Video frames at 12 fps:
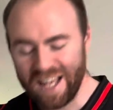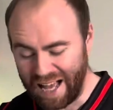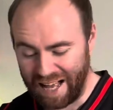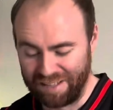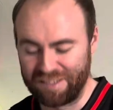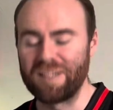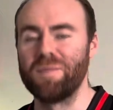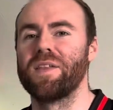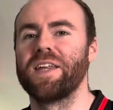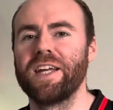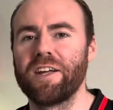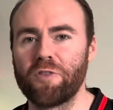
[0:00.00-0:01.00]
as some of
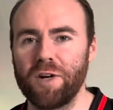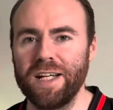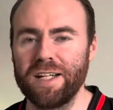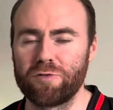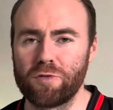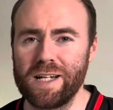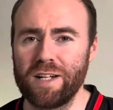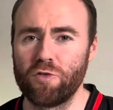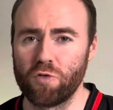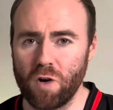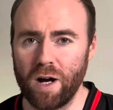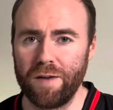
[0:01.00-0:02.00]
the ingredients really
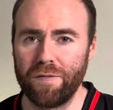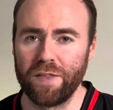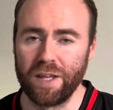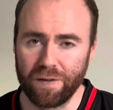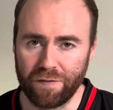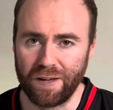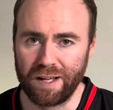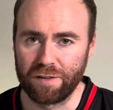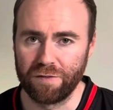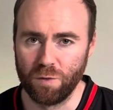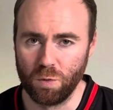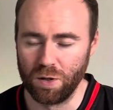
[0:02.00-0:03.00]
drive the effects
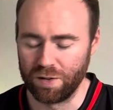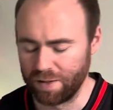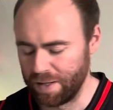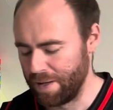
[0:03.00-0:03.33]
forward.